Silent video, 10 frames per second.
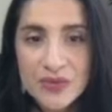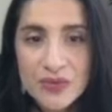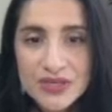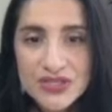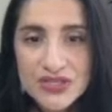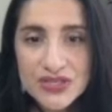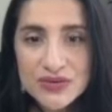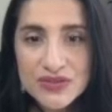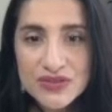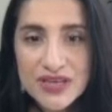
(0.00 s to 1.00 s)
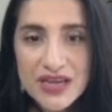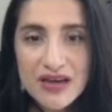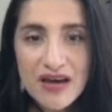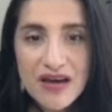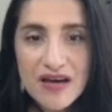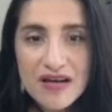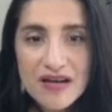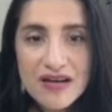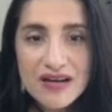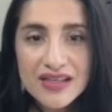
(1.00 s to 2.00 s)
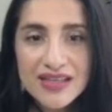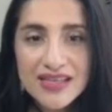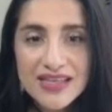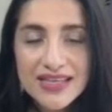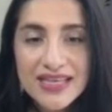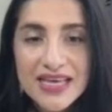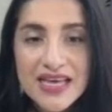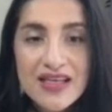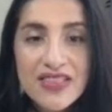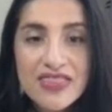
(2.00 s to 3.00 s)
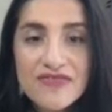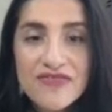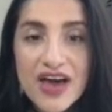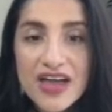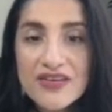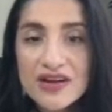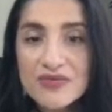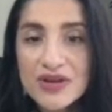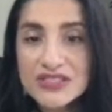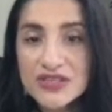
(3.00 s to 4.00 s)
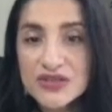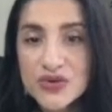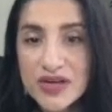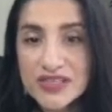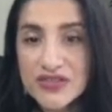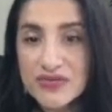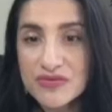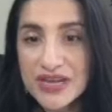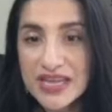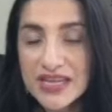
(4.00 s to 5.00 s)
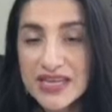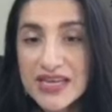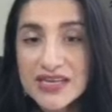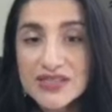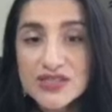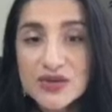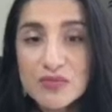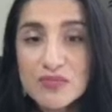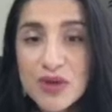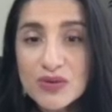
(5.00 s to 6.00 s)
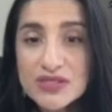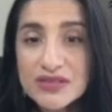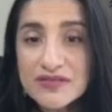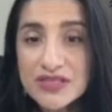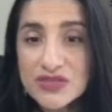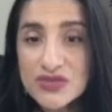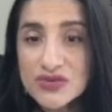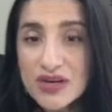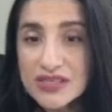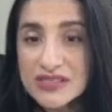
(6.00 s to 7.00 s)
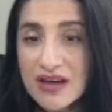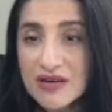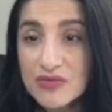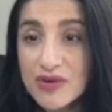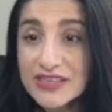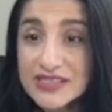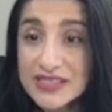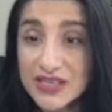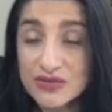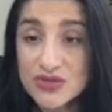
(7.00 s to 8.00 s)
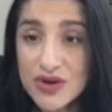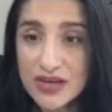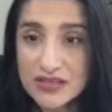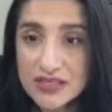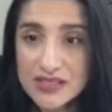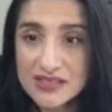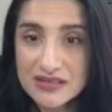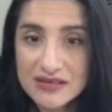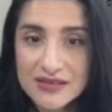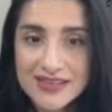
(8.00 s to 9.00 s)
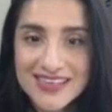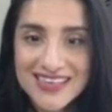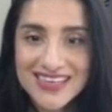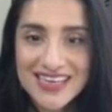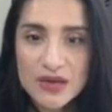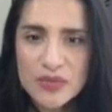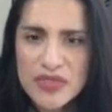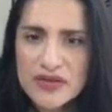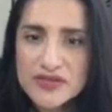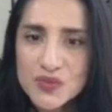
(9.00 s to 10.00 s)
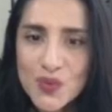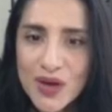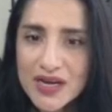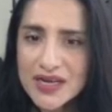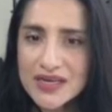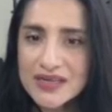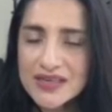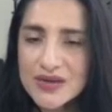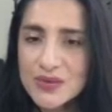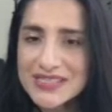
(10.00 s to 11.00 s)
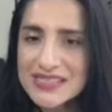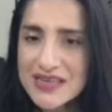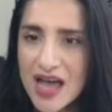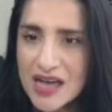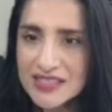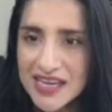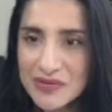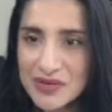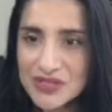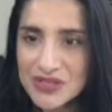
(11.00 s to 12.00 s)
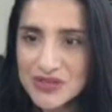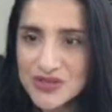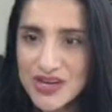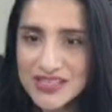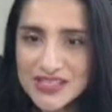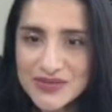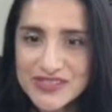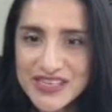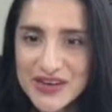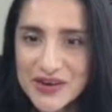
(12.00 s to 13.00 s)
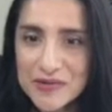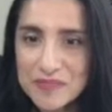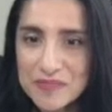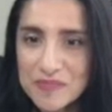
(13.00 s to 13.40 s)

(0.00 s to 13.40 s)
Which do you think are the fire and rescue trucks 3? So most of these trucks are rescue trucks, but there's one who is not a rescue truck. Do you see her?